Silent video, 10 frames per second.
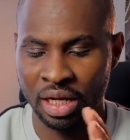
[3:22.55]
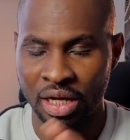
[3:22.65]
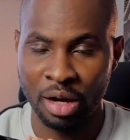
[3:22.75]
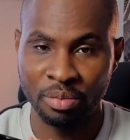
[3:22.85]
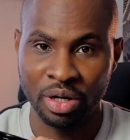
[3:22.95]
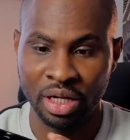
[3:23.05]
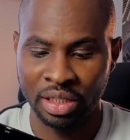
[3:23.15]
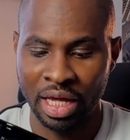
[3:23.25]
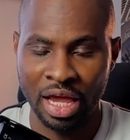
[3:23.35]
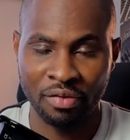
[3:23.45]
camera
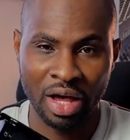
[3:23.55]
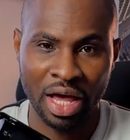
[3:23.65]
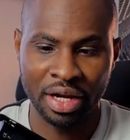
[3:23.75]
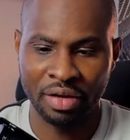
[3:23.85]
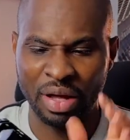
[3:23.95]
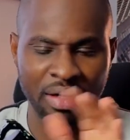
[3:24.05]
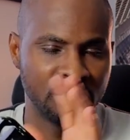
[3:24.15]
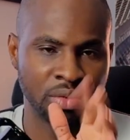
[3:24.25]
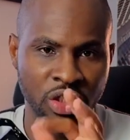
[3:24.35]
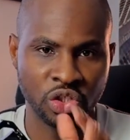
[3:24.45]
that I've had
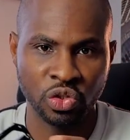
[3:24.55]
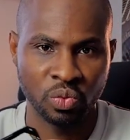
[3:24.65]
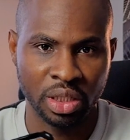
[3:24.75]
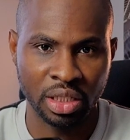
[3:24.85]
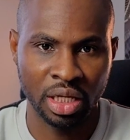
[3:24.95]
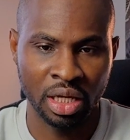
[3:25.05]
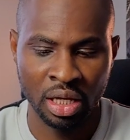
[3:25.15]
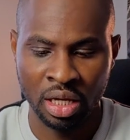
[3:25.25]
issues with the